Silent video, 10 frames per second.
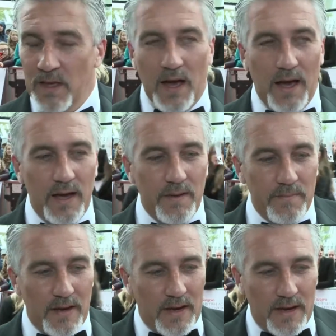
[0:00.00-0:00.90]
um,
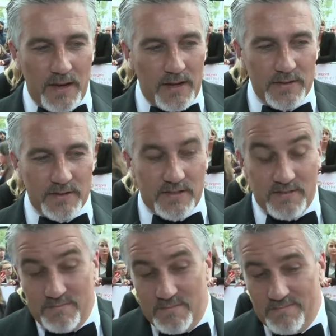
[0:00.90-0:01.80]
and
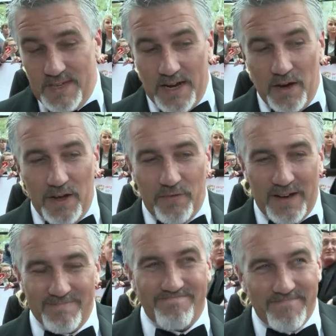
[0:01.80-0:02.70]
you know, if
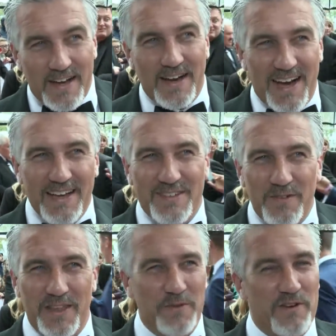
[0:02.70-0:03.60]
I, I
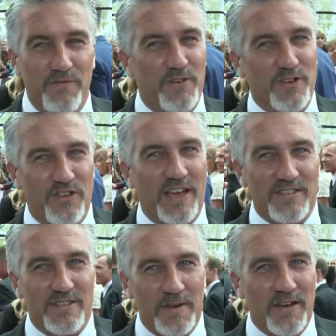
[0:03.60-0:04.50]
don't think we're in for a chance,
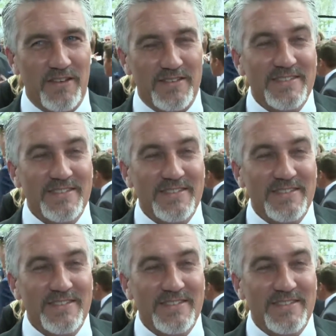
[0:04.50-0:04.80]
to be honest.